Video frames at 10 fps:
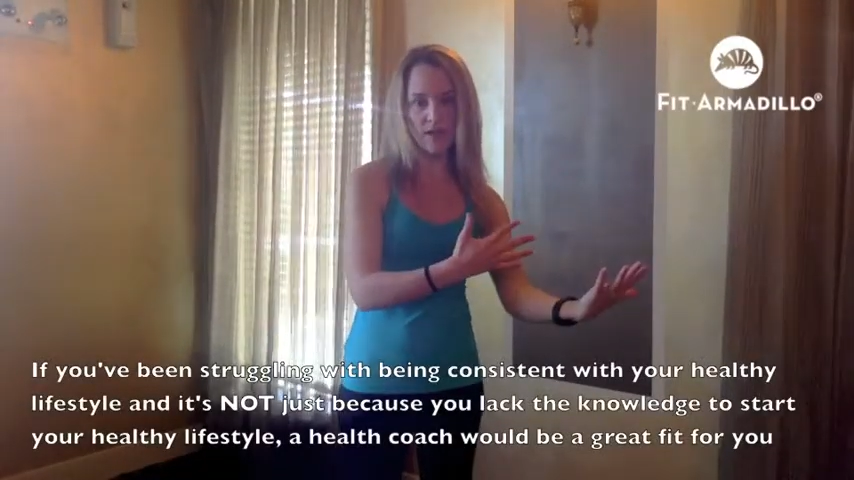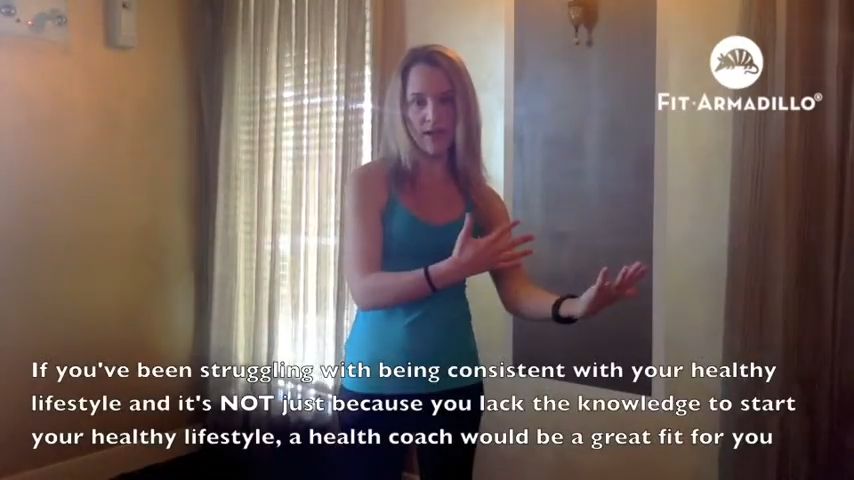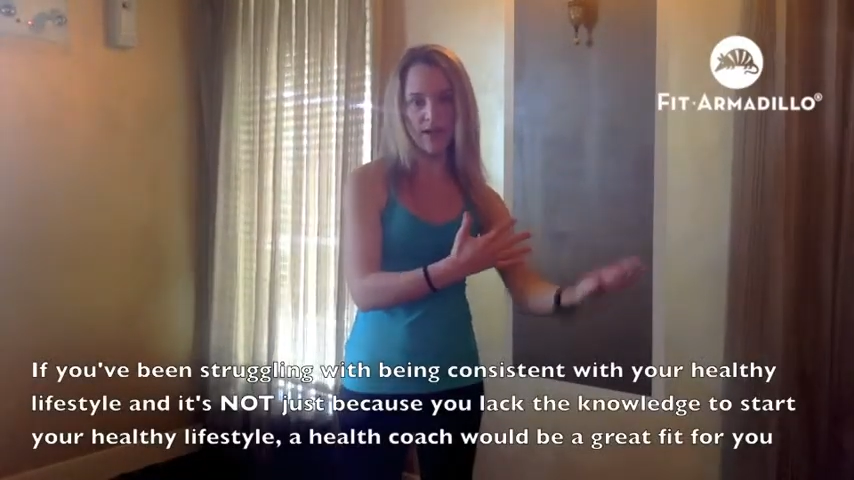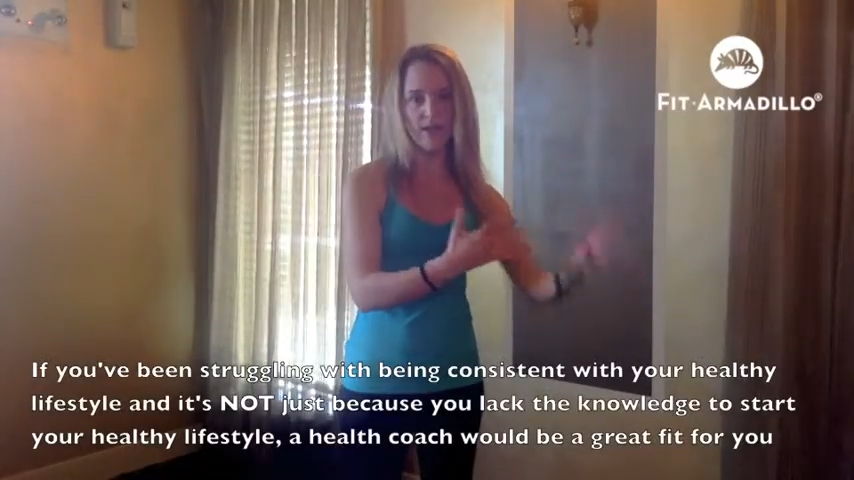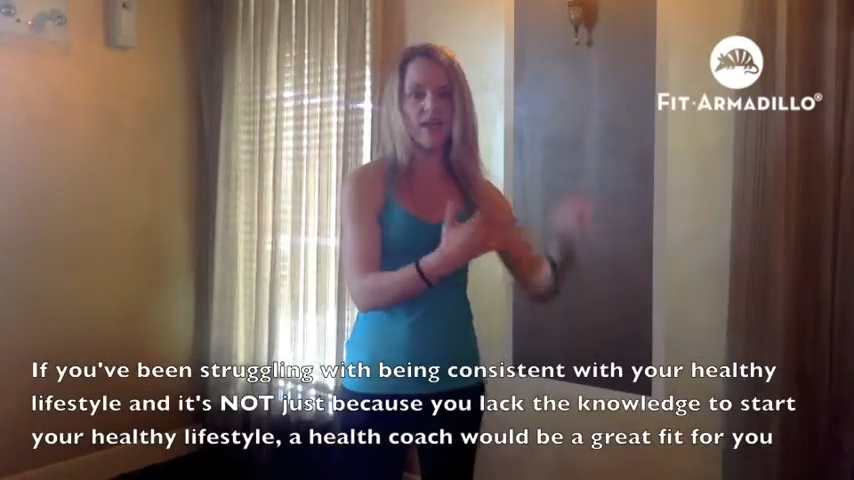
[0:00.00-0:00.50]

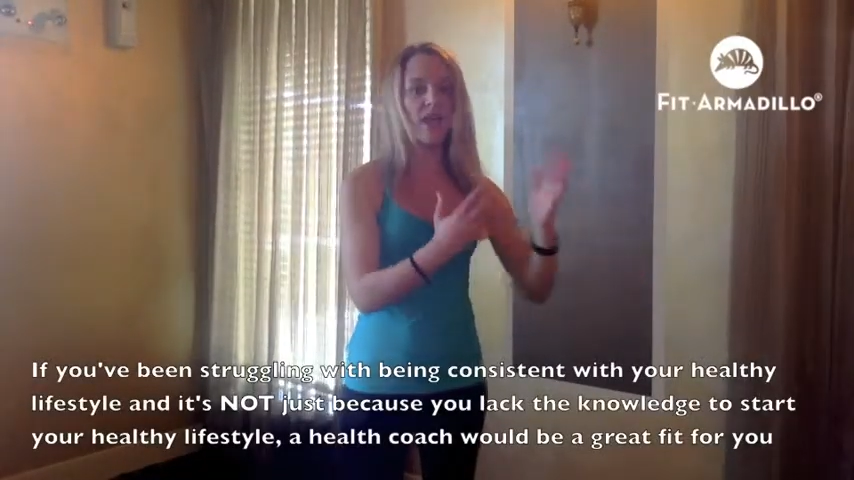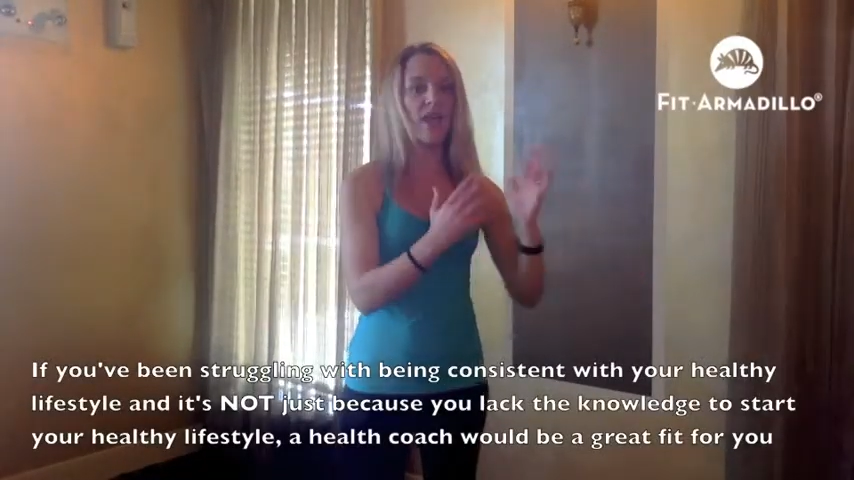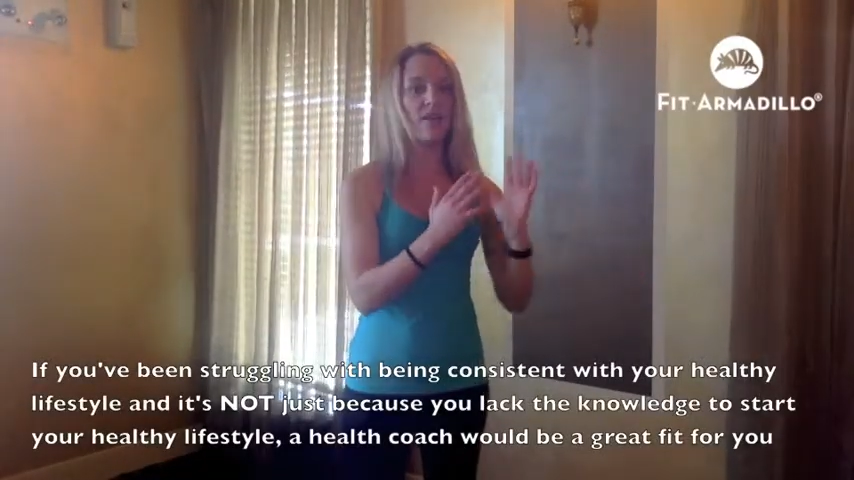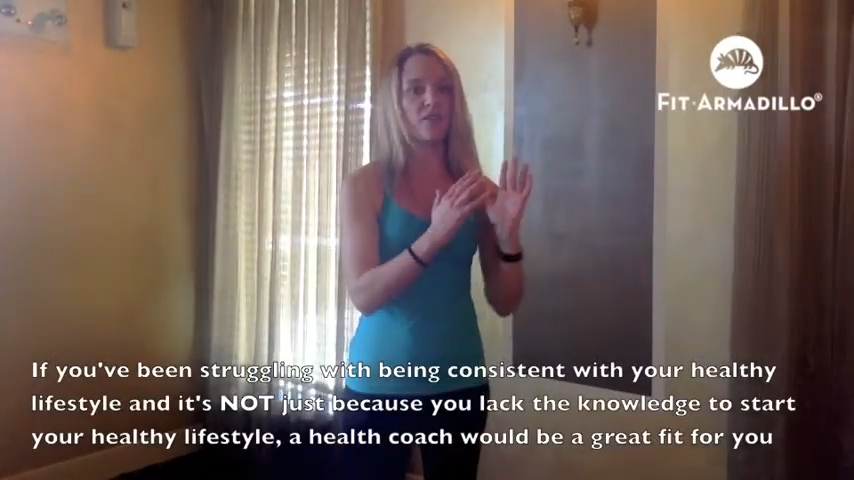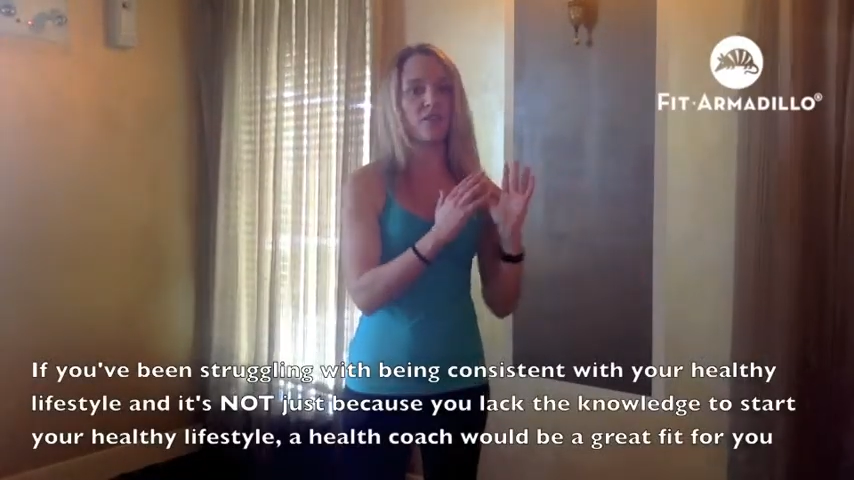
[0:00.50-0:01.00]
on
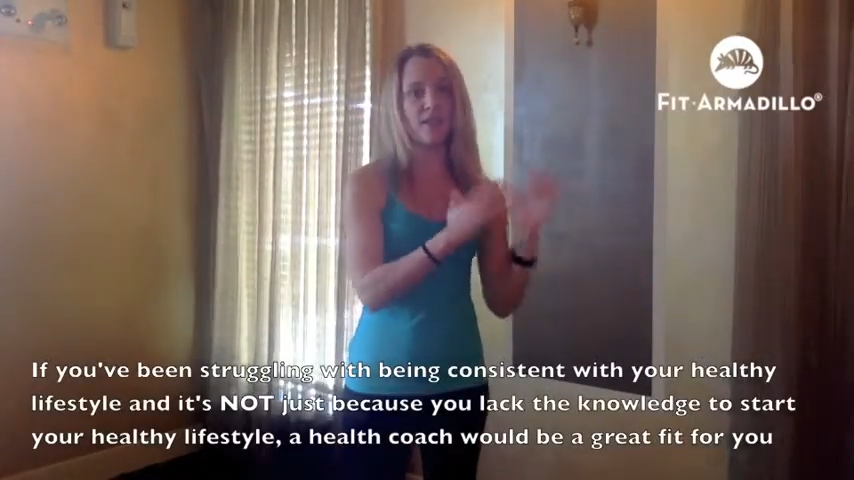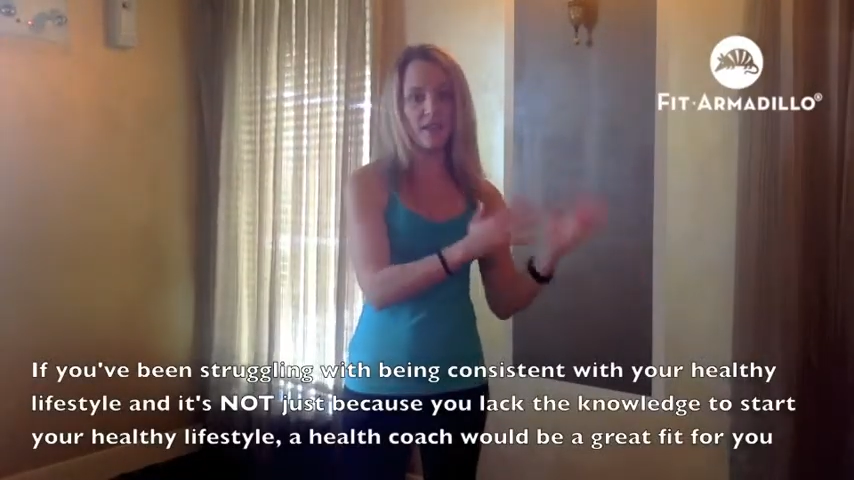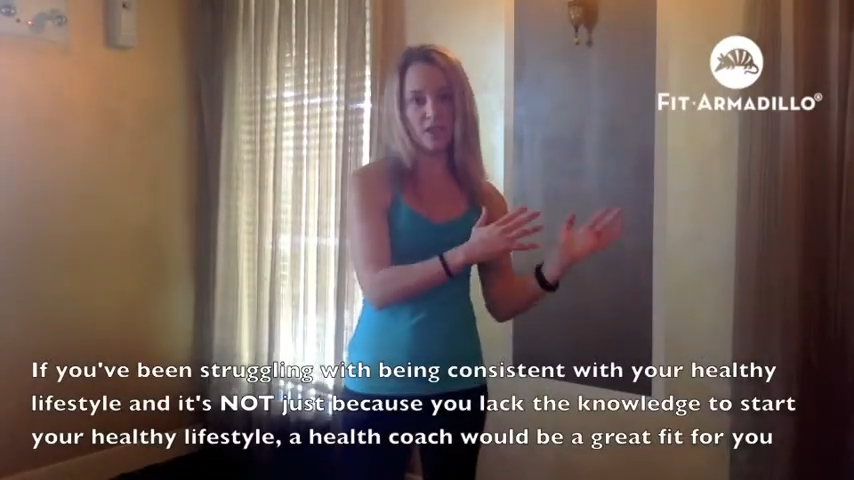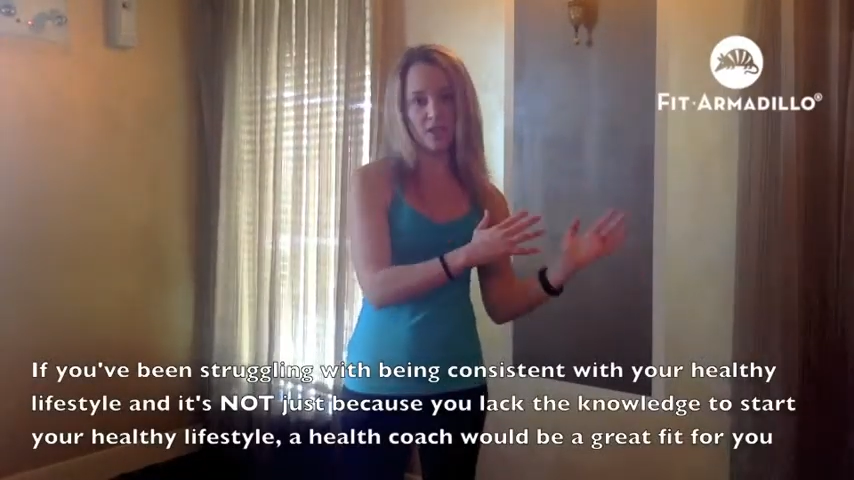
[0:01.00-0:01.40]
and they're getting